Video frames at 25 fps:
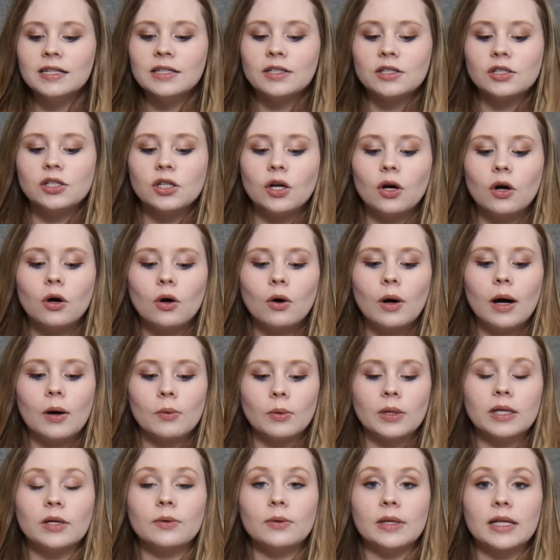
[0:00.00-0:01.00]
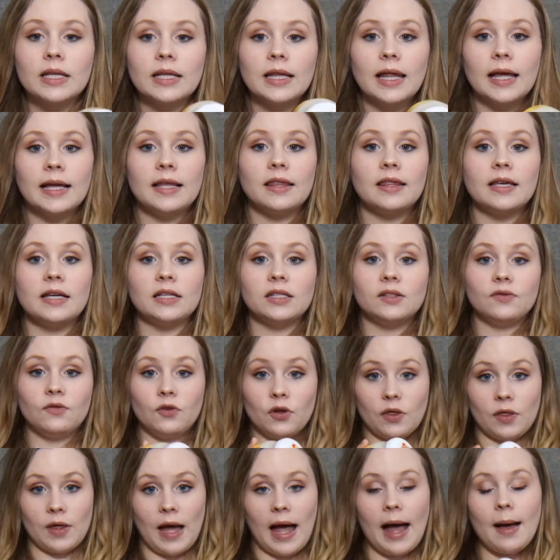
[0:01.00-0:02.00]
So I really, really like this
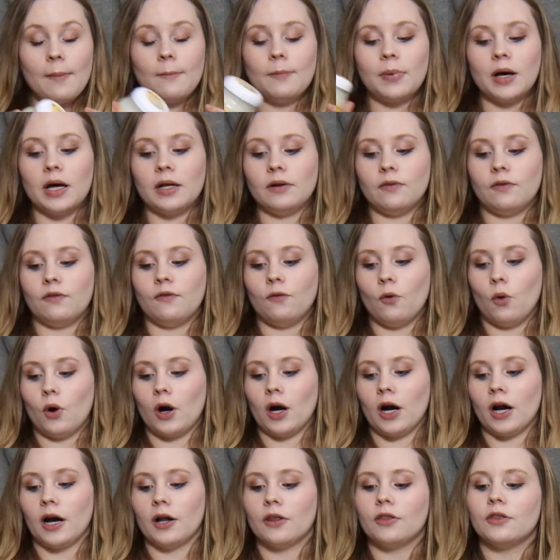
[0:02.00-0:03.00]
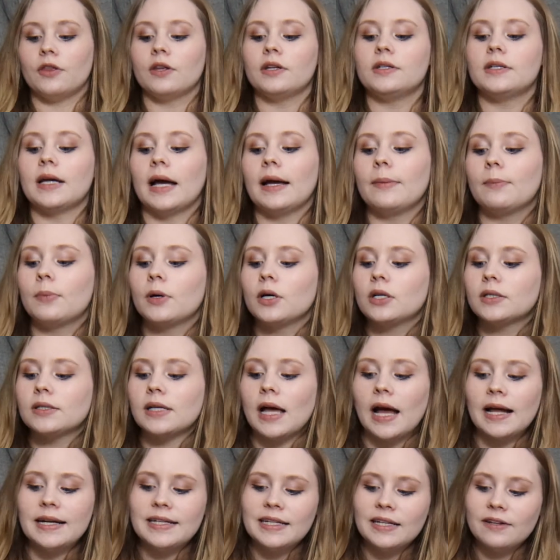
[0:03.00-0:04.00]
for that, but for the diapers,
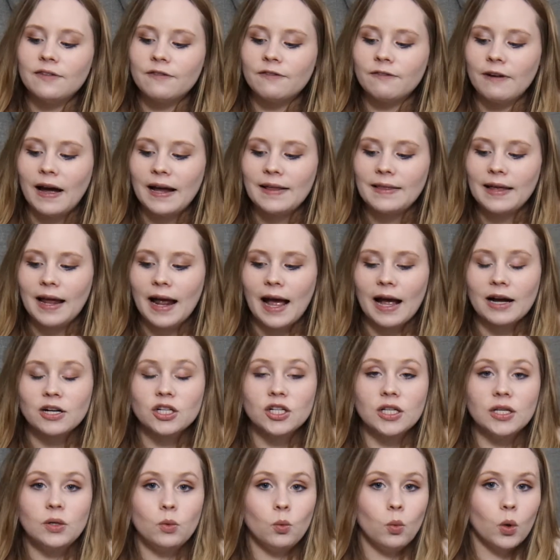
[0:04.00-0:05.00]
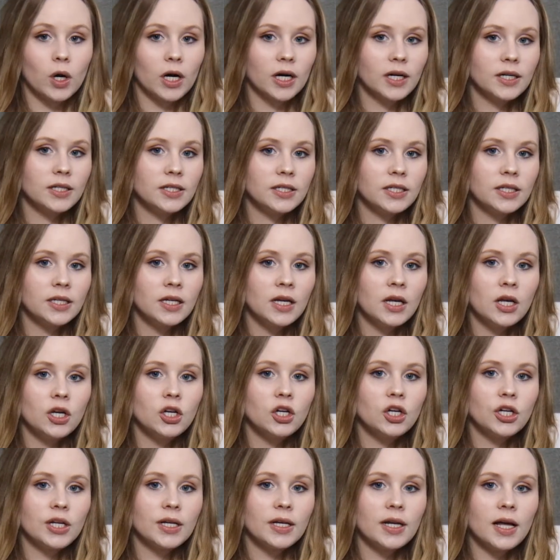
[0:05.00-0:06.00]
I didn't find that actually worked
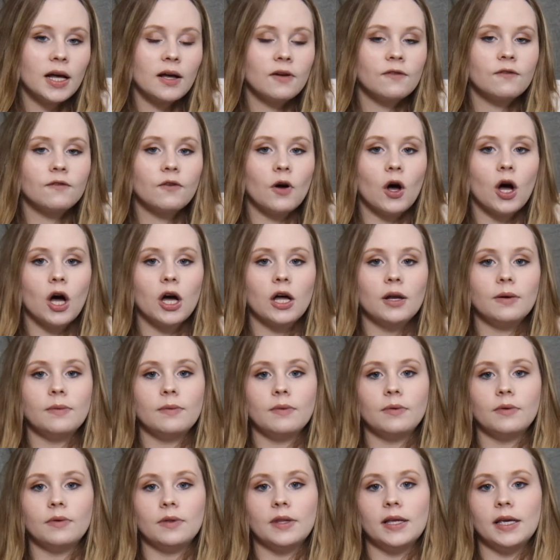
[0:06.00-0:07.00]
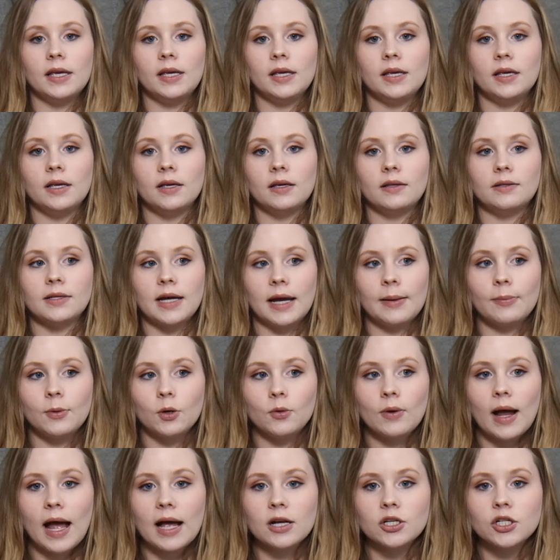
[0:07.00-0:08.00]
good enough on the diaper
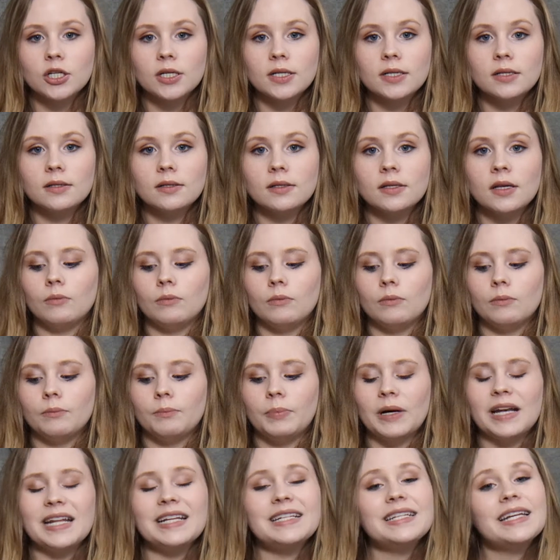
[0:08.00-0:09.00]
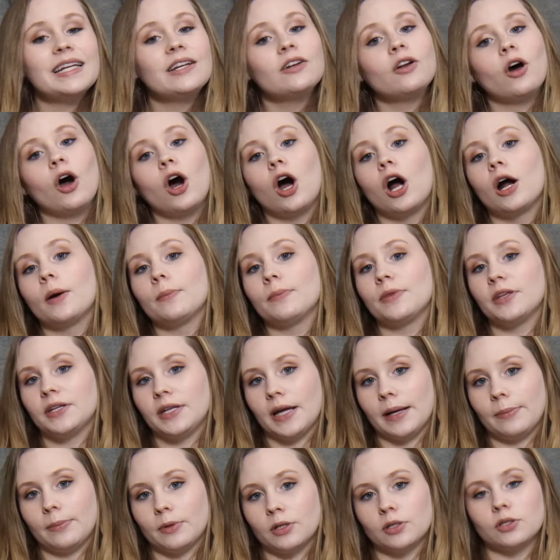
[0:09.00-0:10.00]
rashes, but it didn't harm the
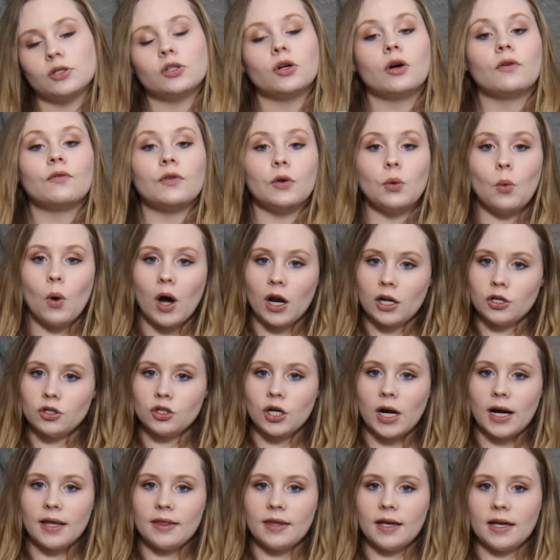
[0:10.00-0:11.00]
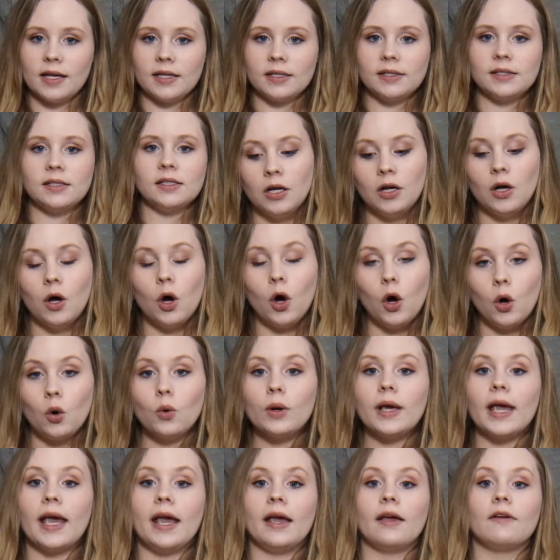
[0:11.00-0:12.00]
diapers. So if you wanna try this,
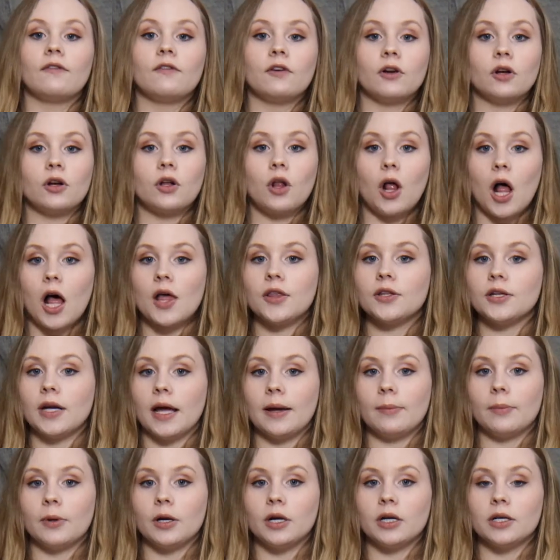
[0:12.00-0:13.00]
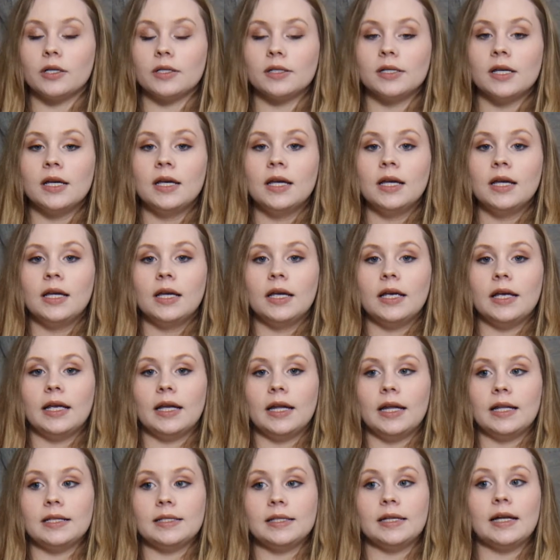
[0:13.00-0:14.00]
okay for cloth diapers.
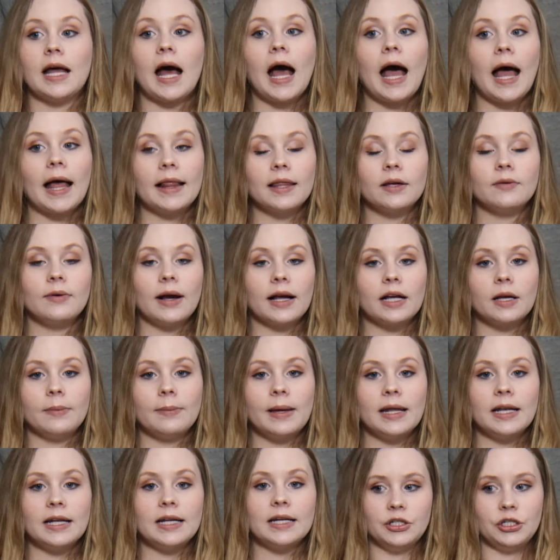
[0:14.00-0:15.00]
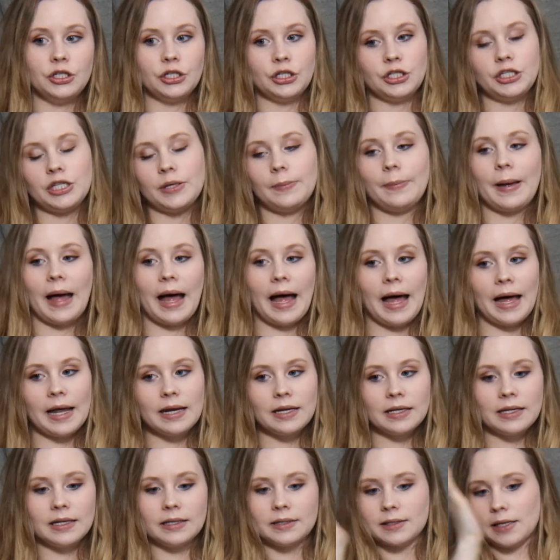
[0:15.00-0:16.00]
It isn't highly recommended, good to
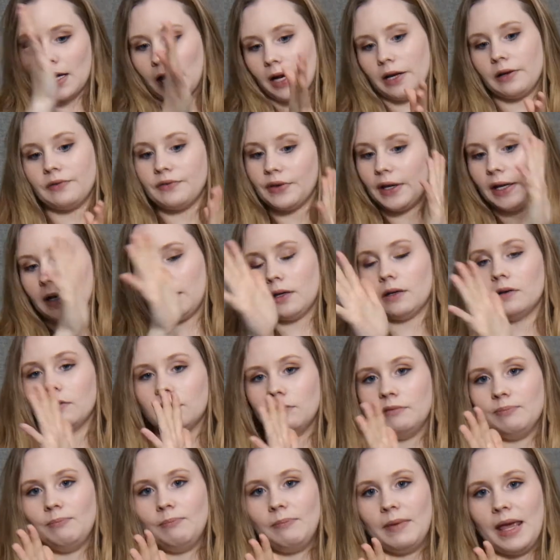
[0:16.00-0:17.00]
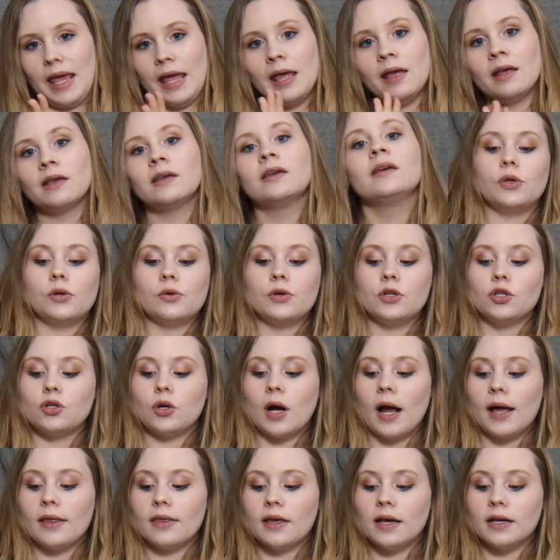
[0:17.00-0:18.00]
bad. It's kind of like meh. You can
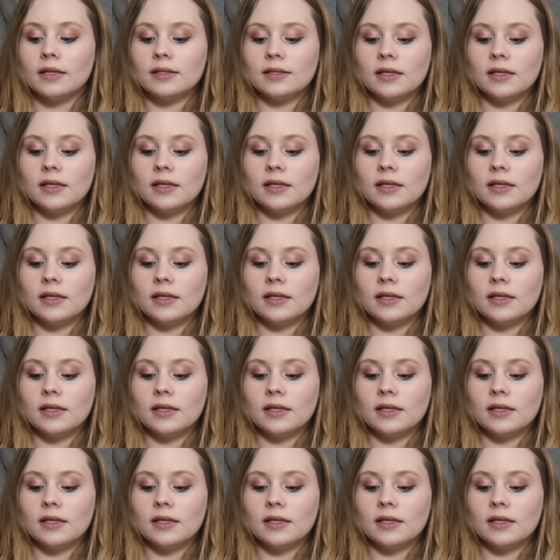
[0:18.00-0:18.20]
try this